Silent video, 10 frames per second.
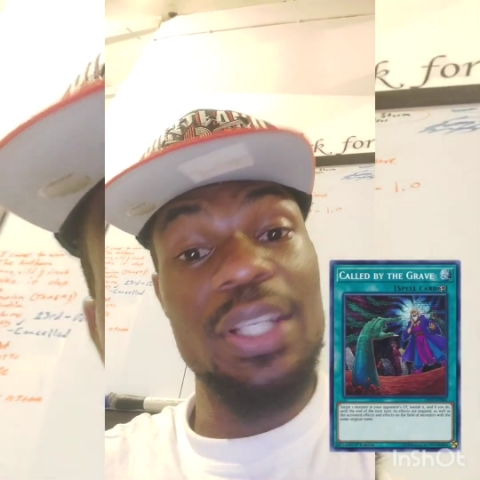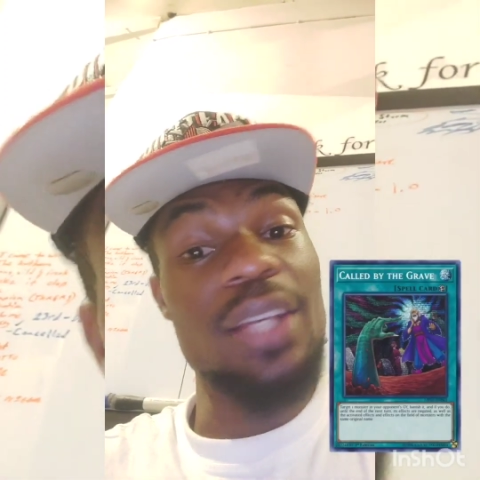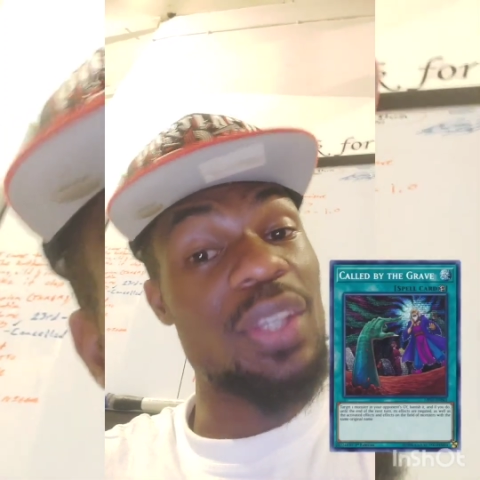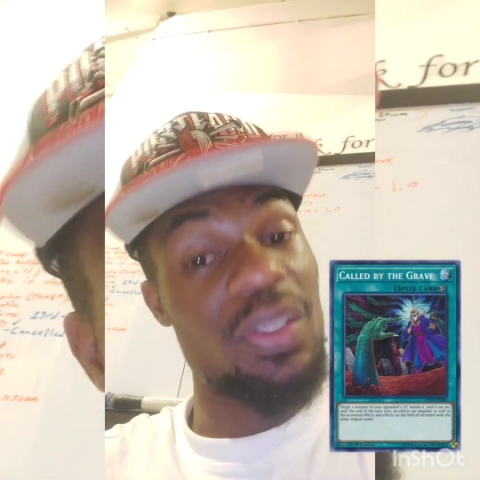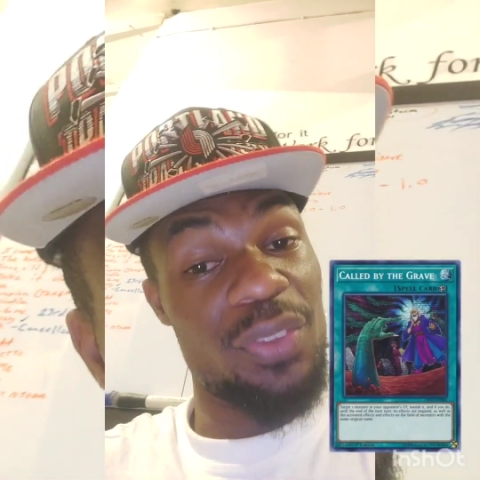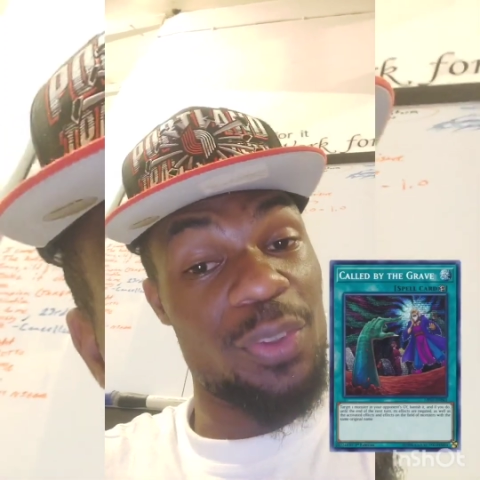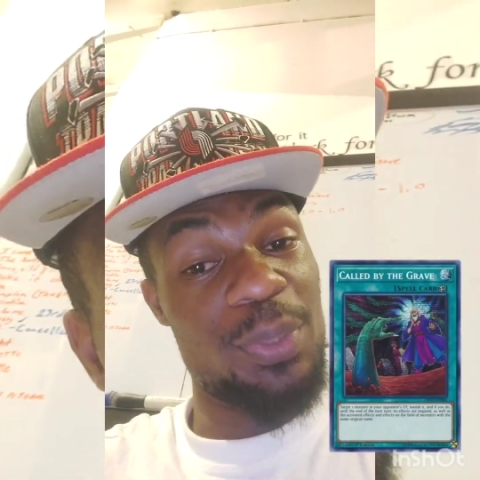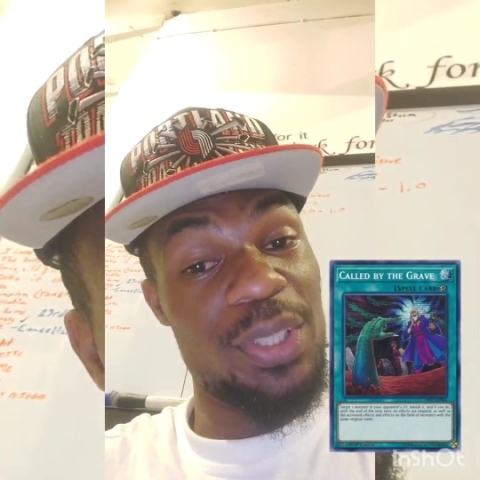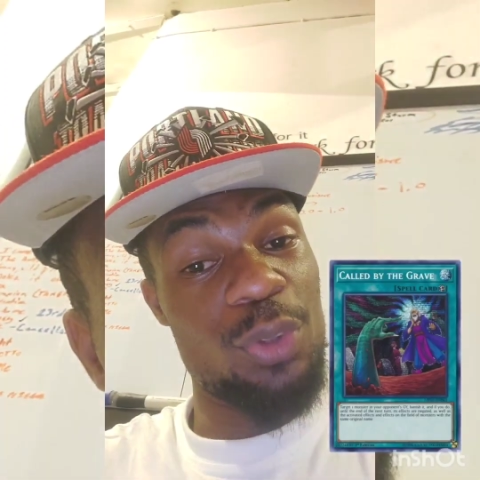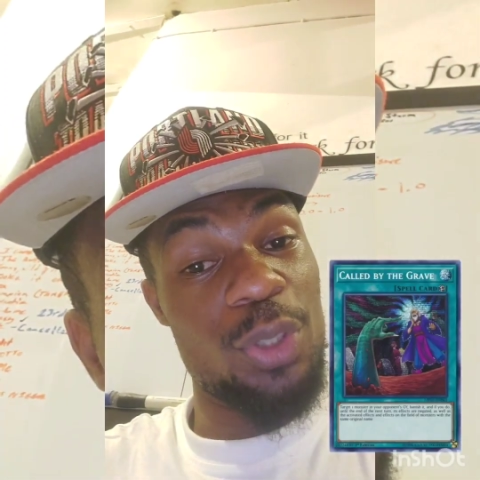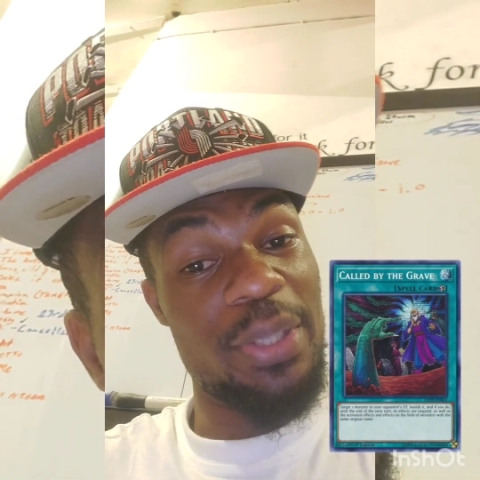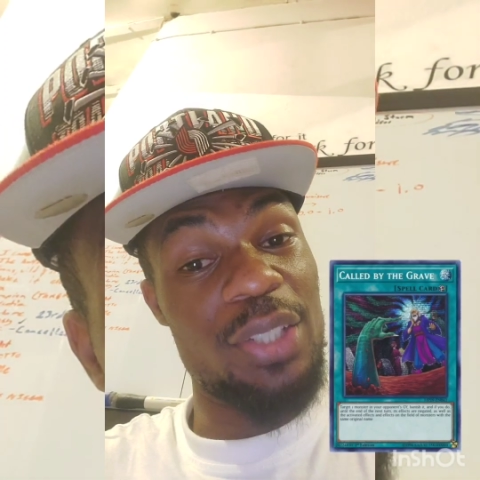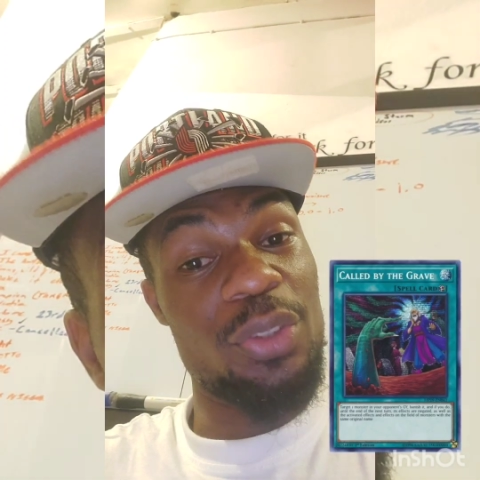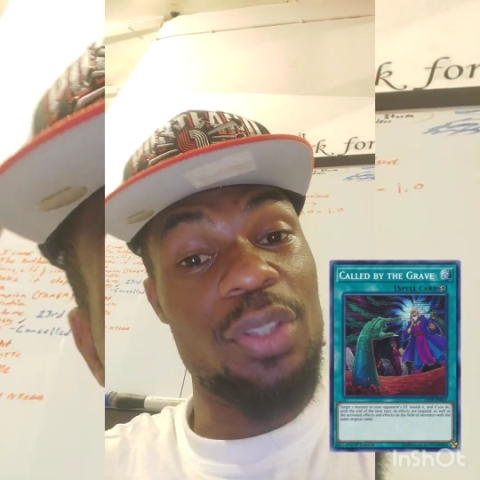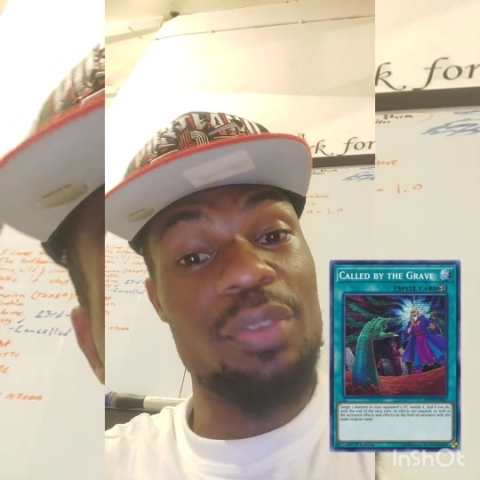Yes, I still play Call by
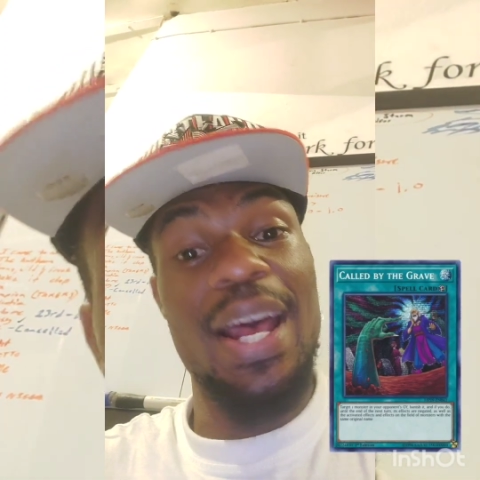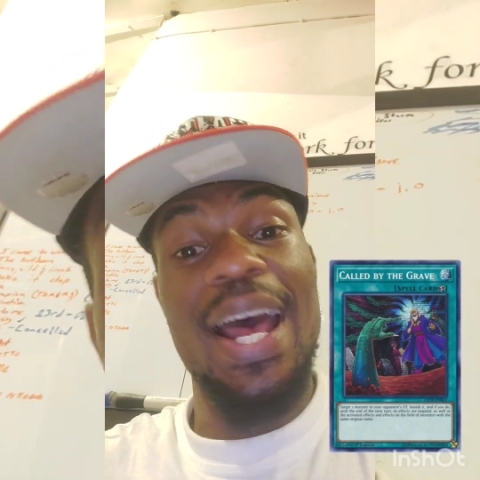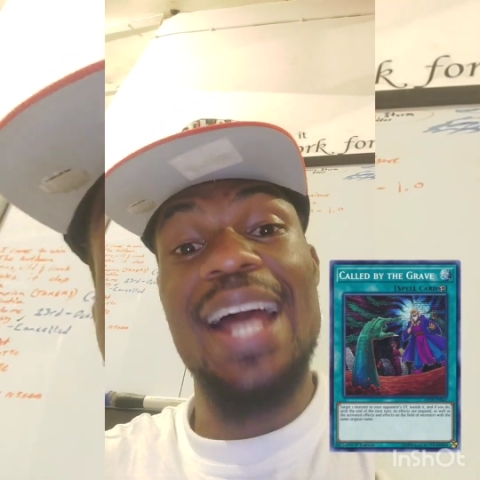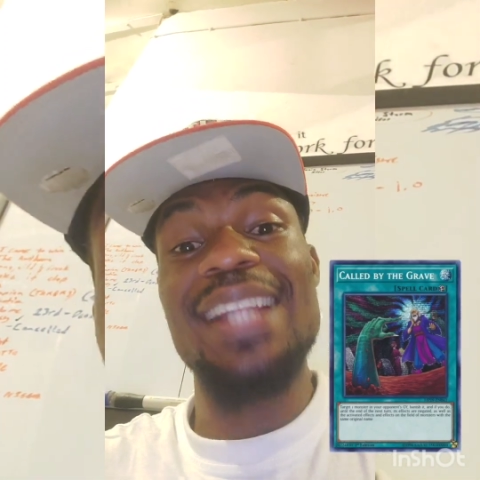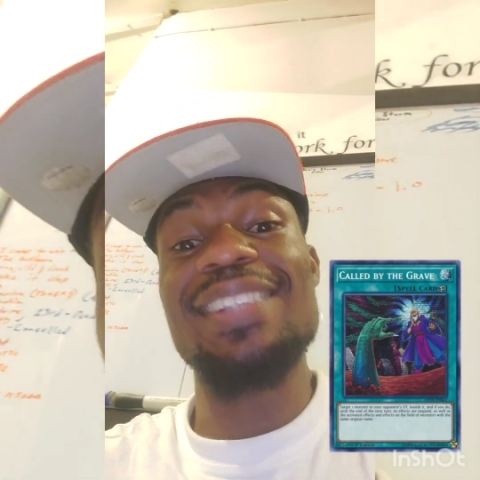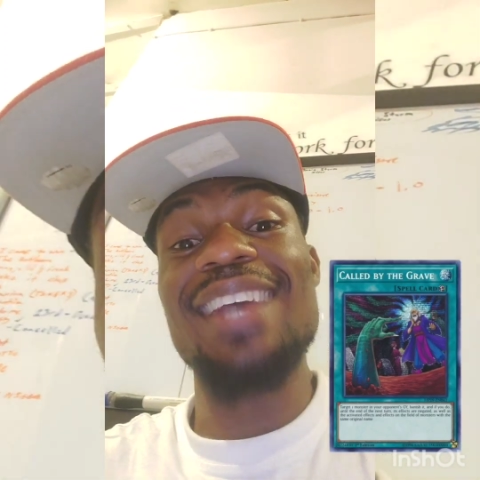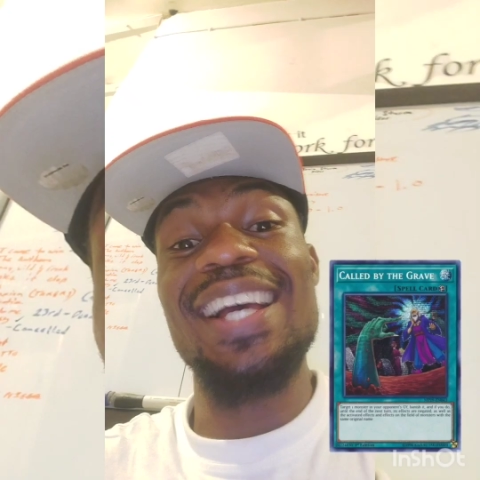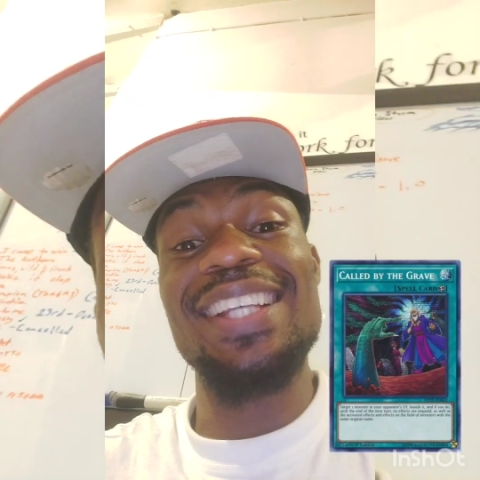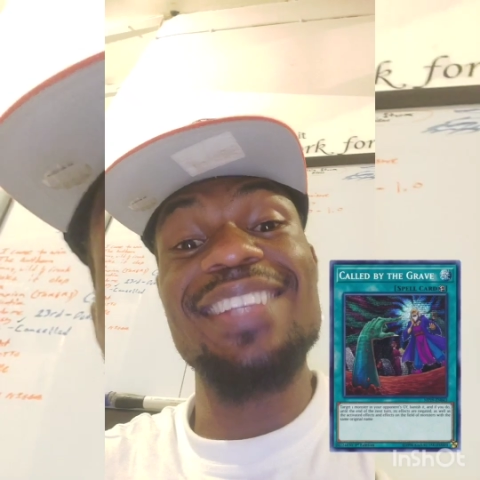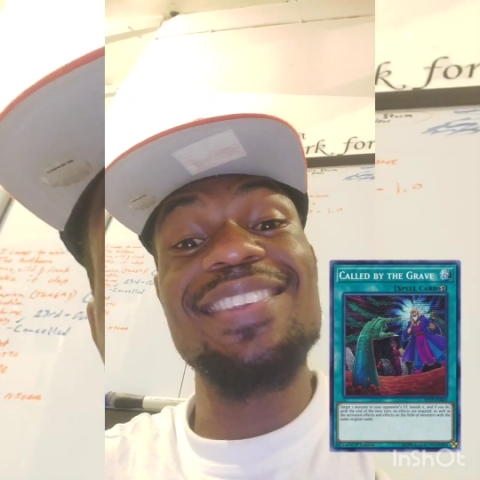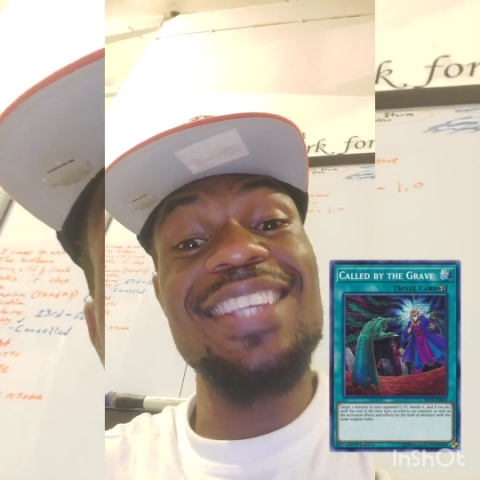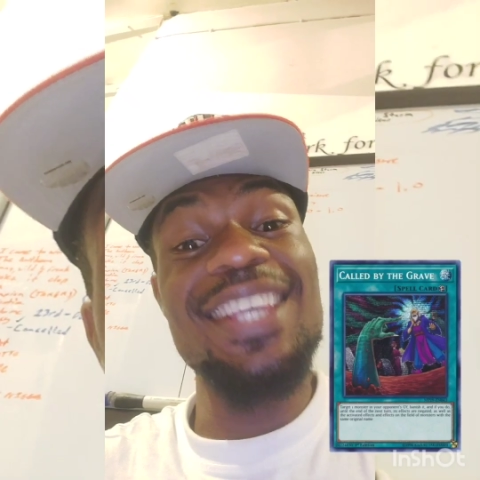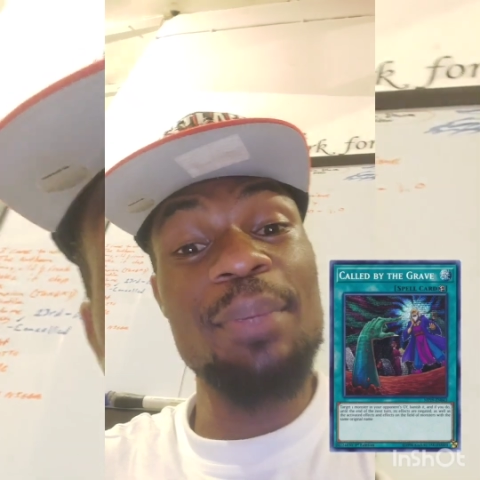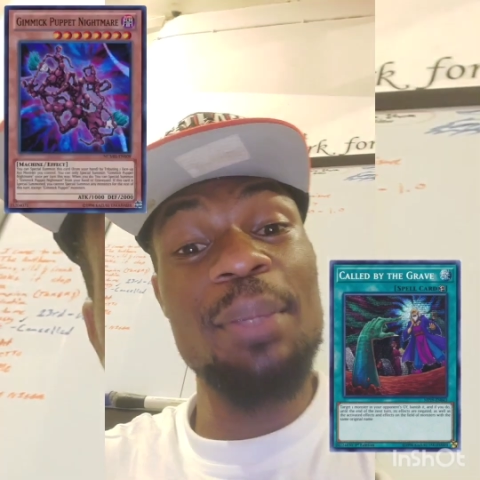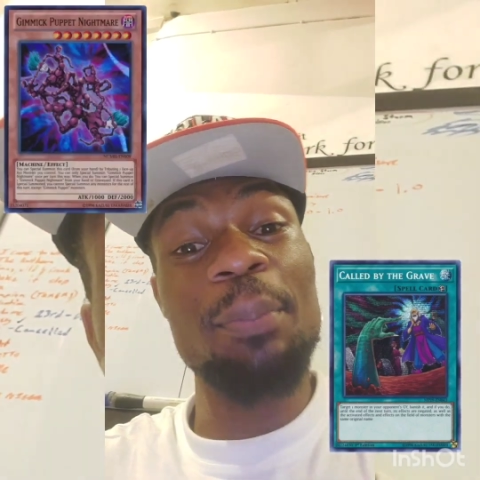the Grave, and target the
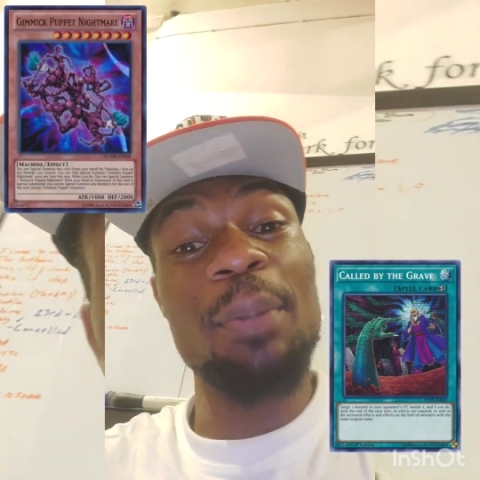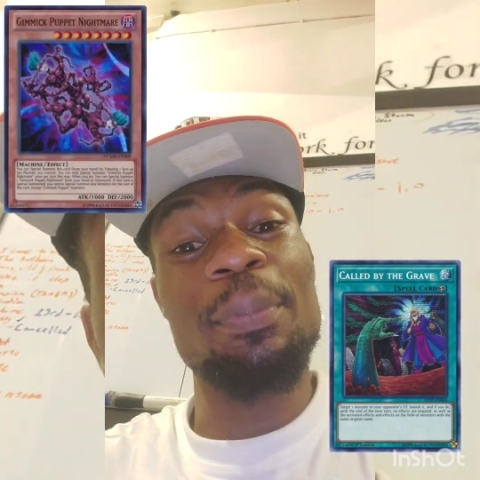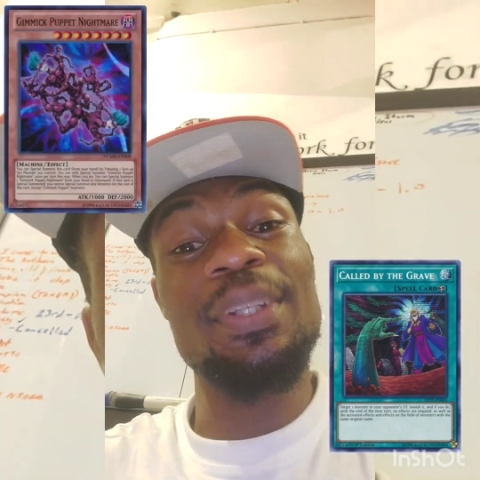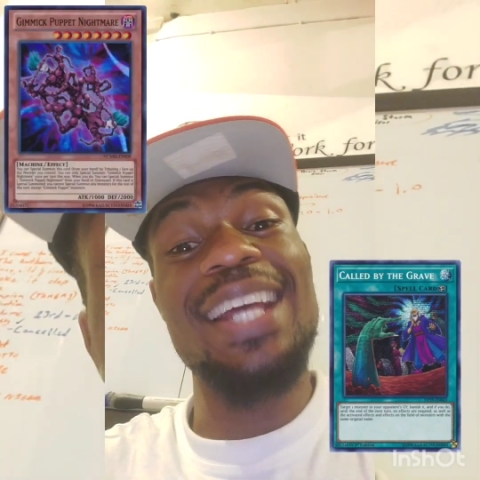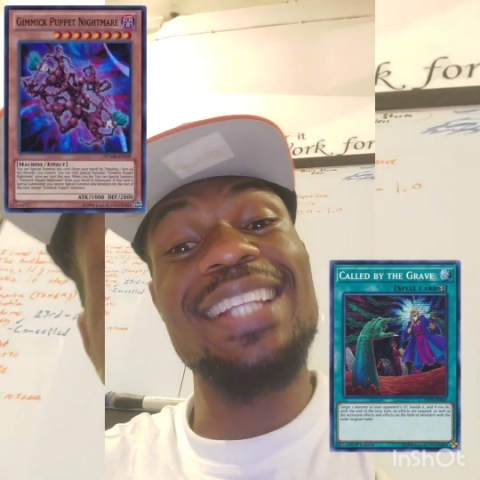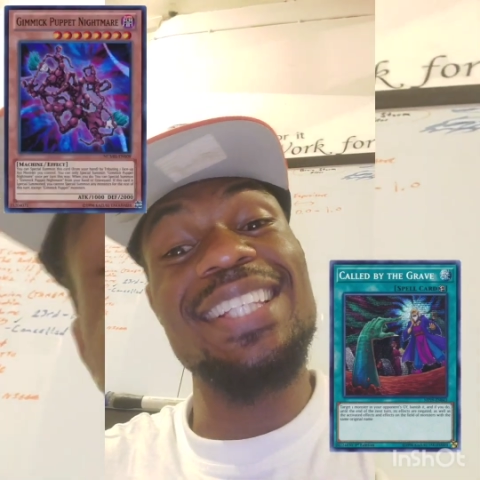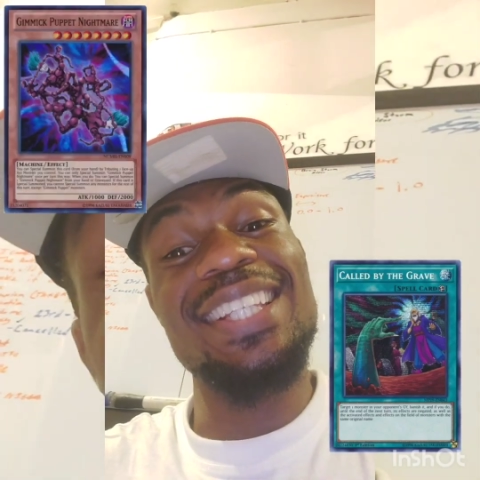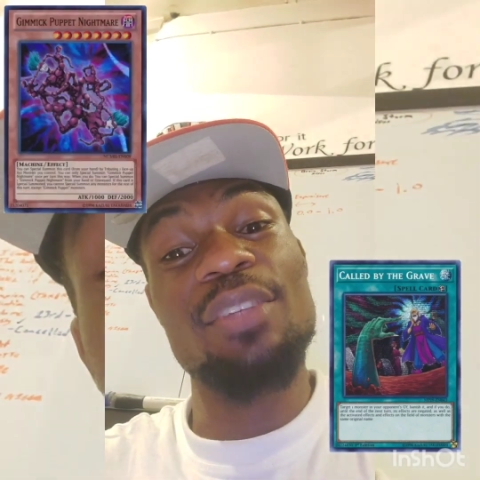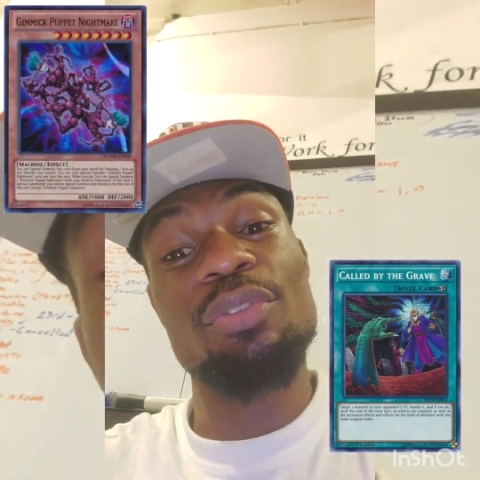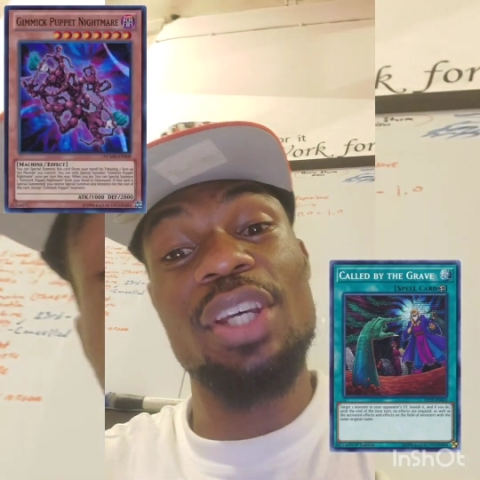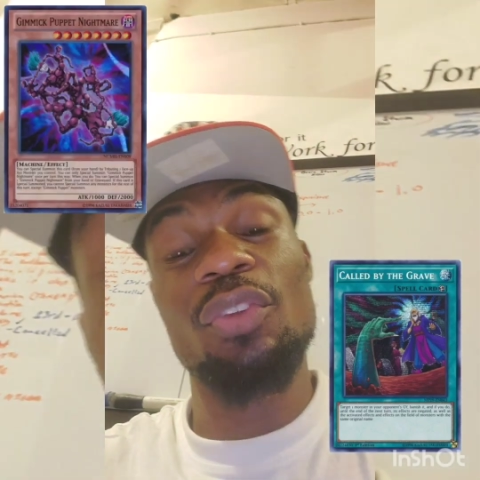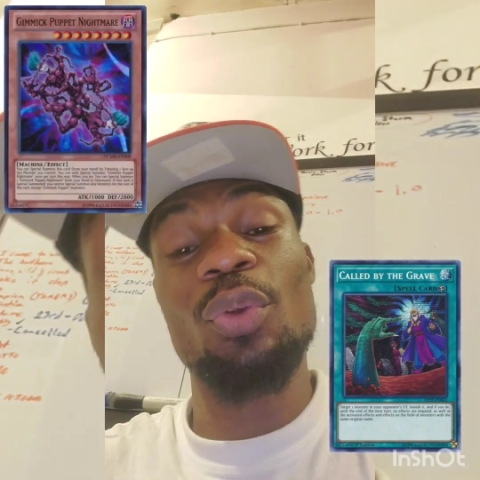same gimmick puppet and negate the effect,